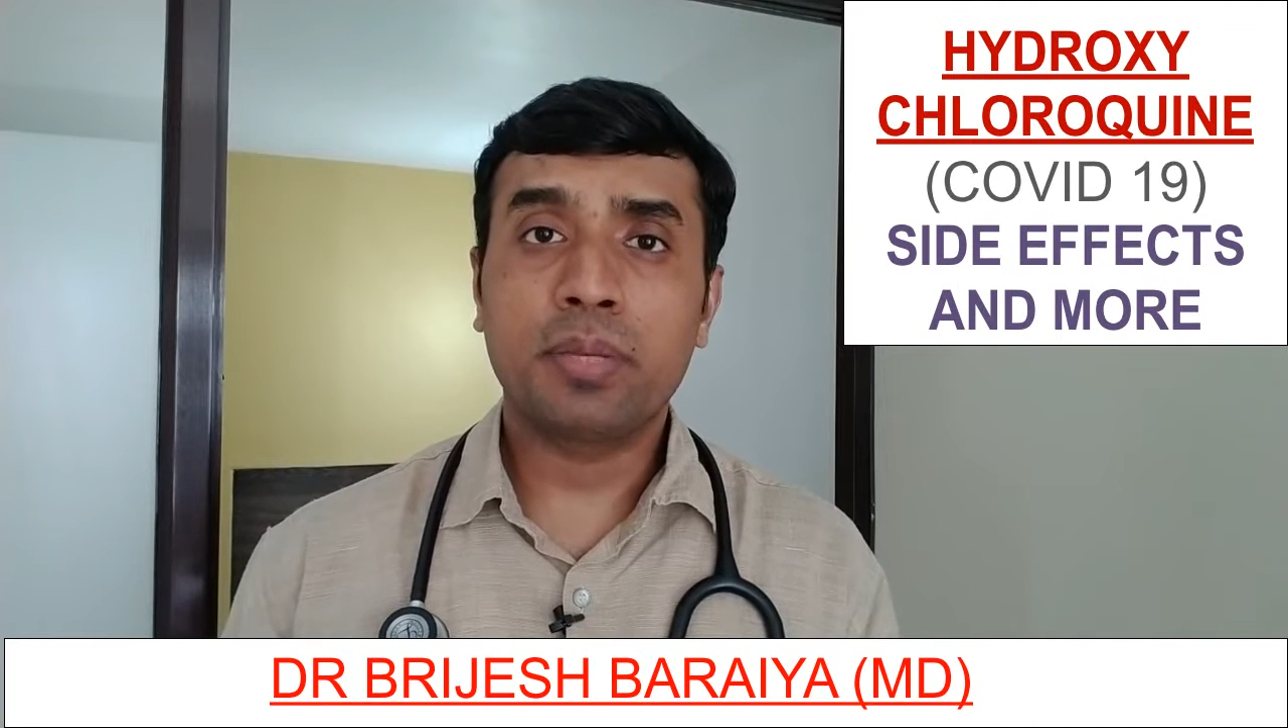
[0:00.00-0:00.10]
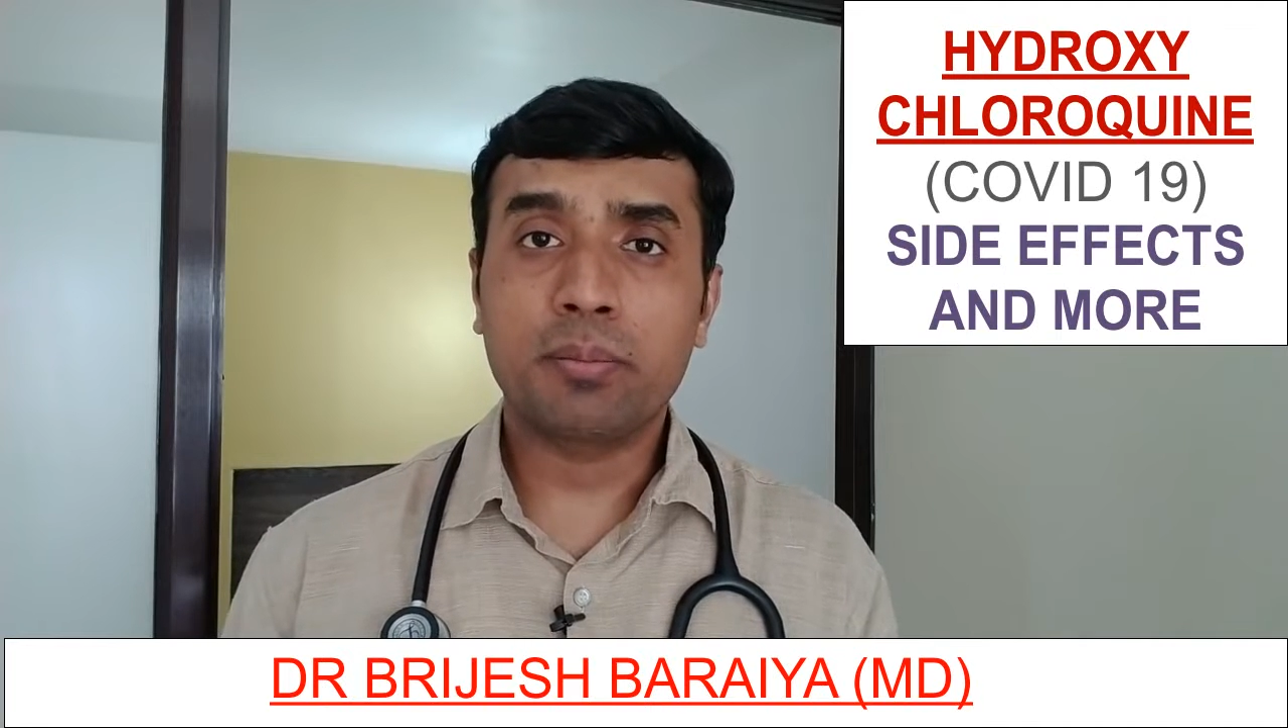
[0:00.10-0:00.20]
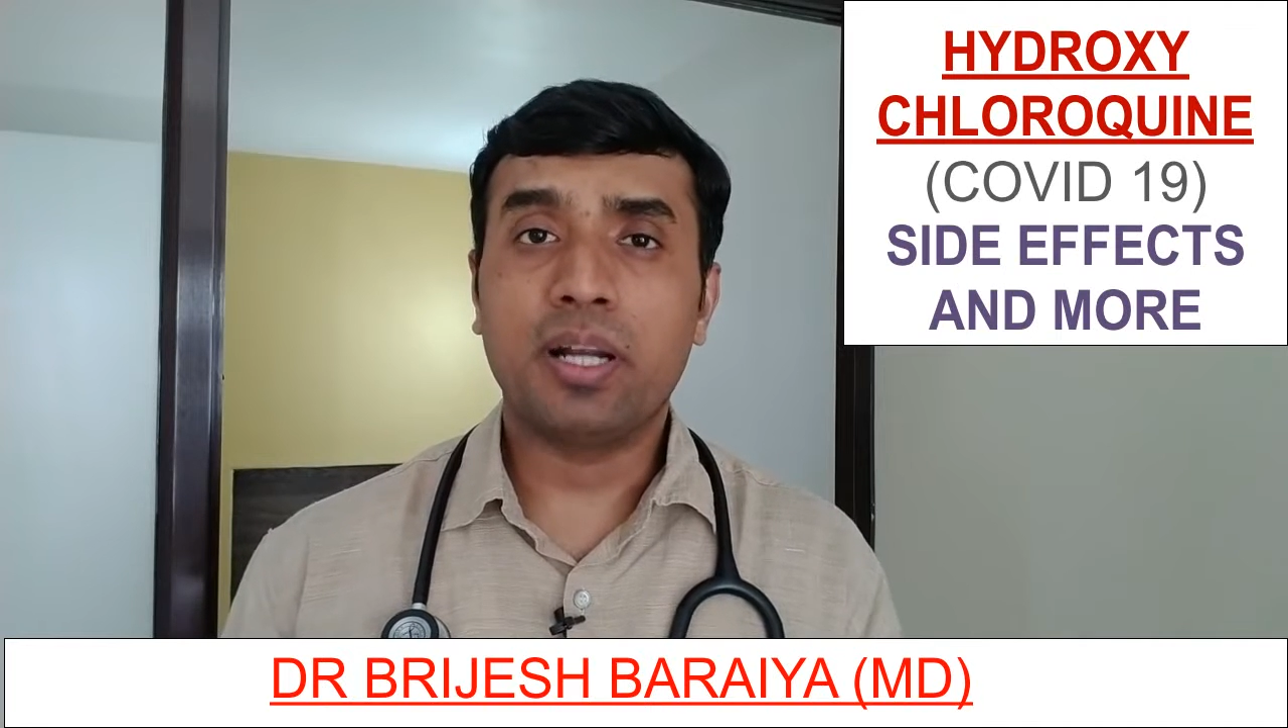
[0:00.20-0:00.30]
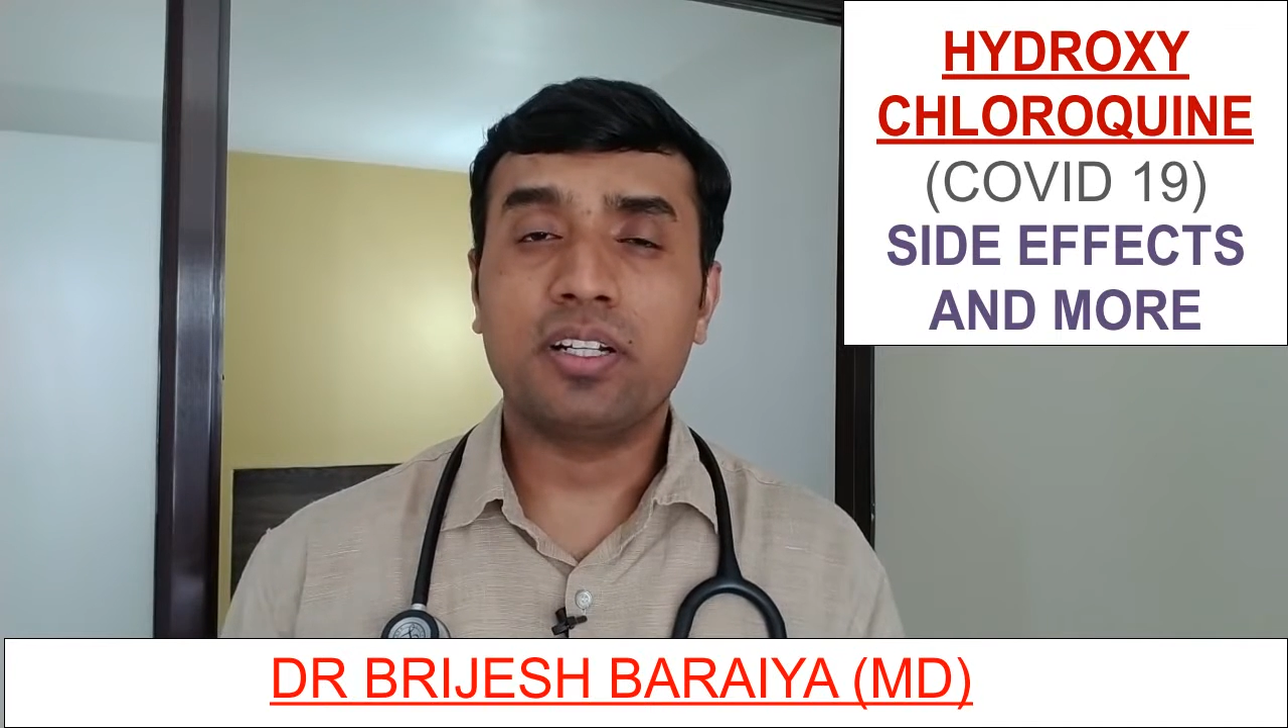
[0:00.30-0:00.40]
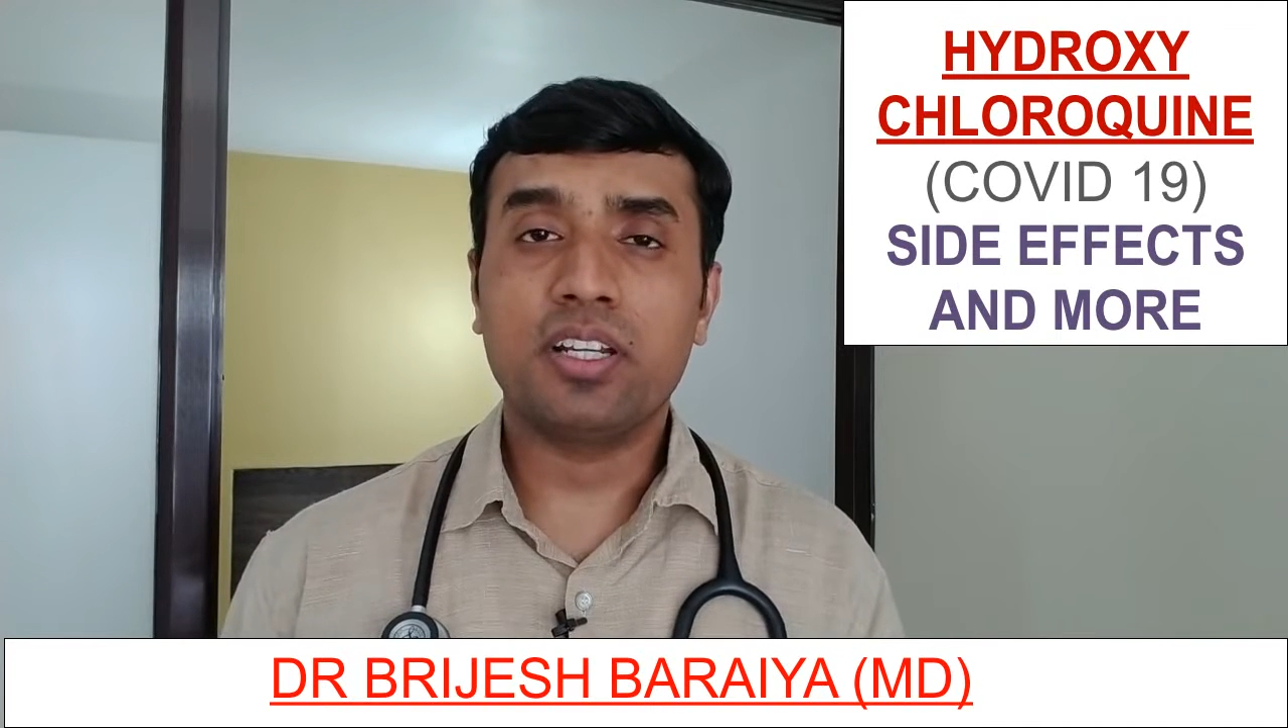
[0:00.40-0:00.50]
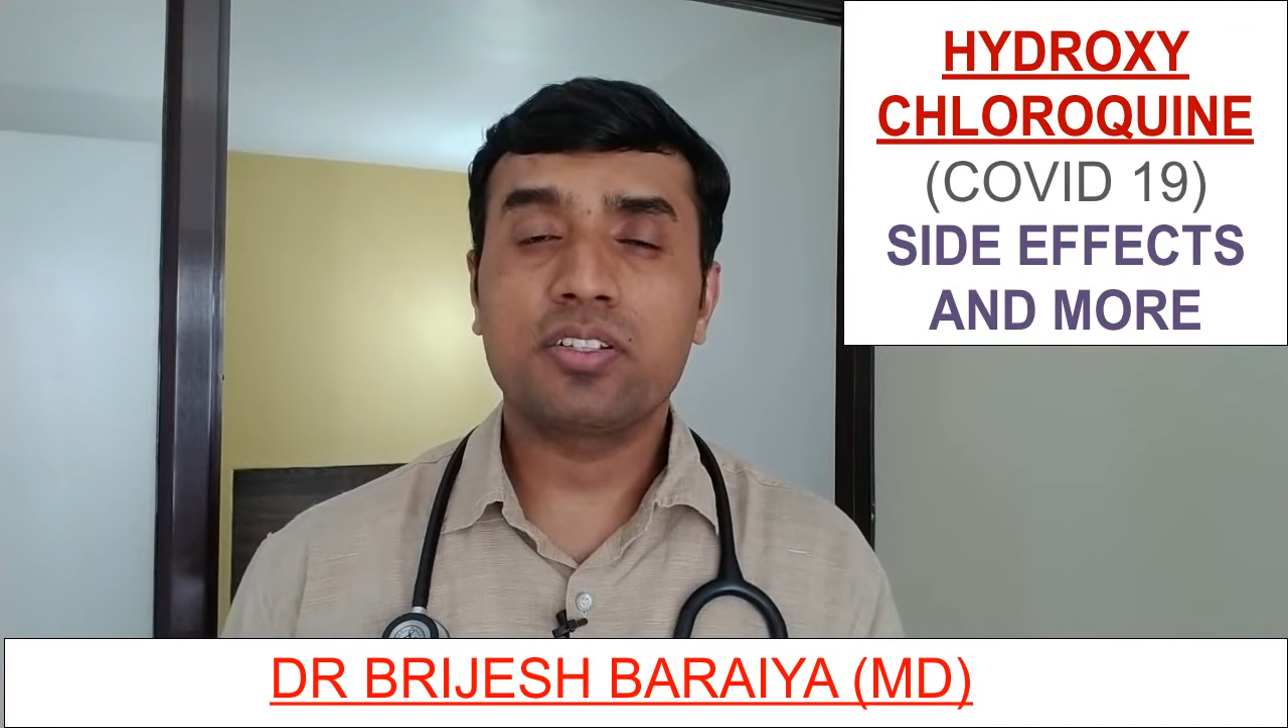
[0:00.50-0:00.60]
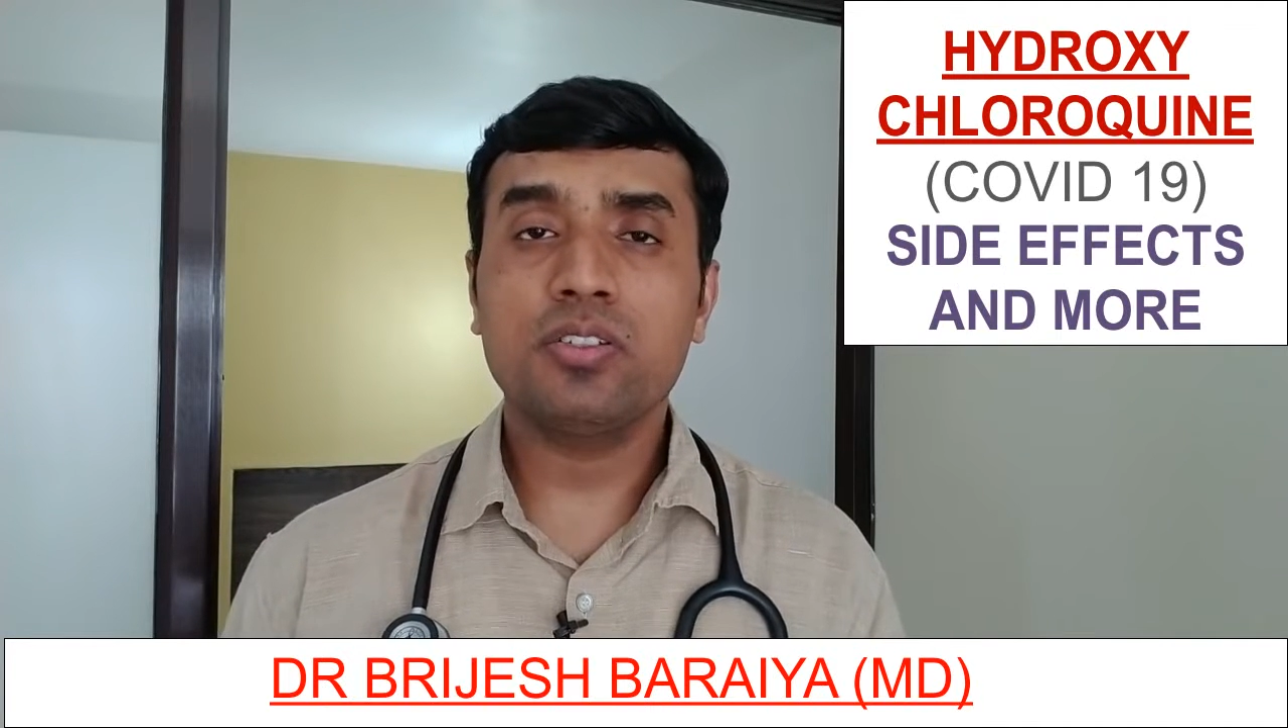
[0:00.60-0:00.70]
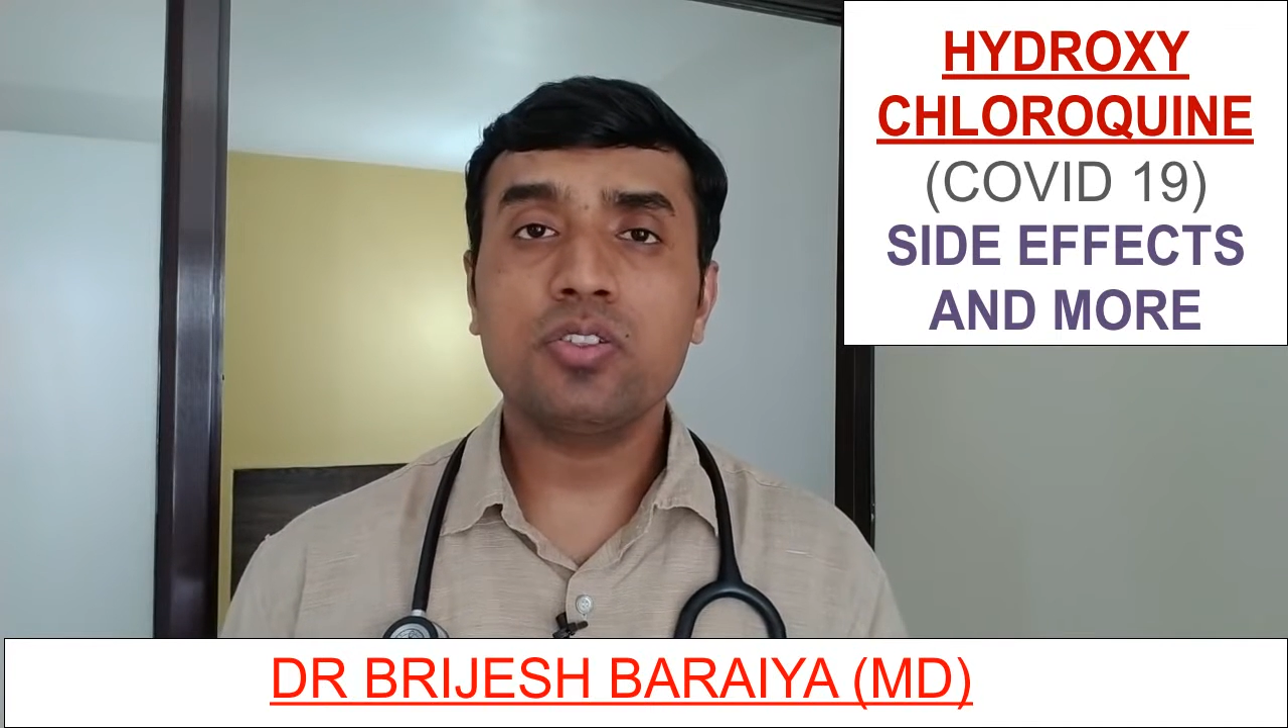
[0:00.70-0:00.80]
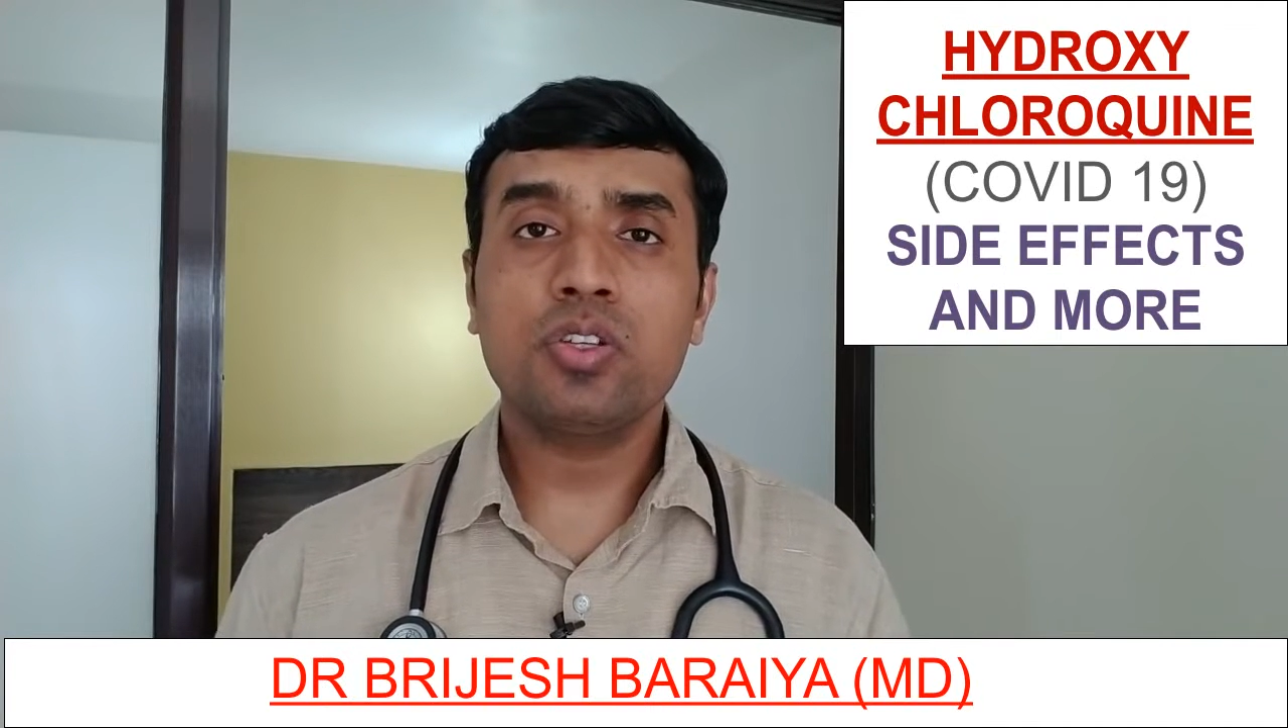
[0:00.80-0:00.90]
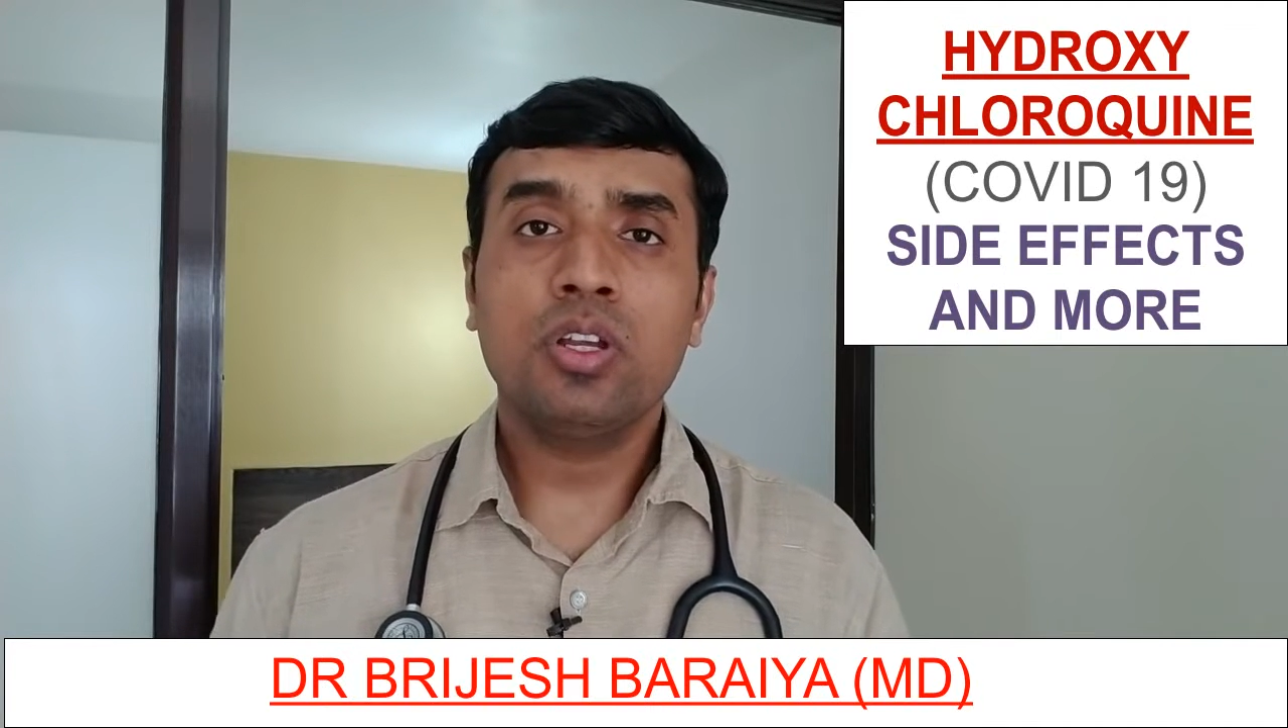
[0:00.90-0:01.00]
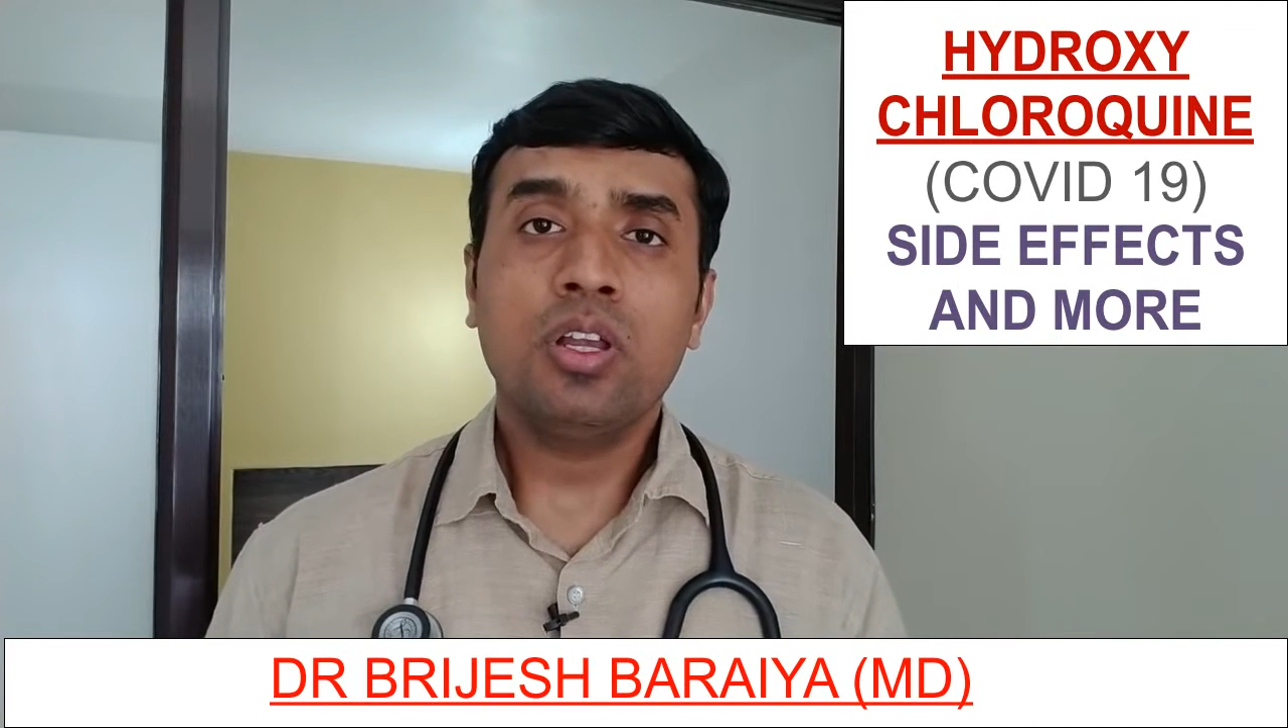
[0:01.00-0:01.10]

pigmentations.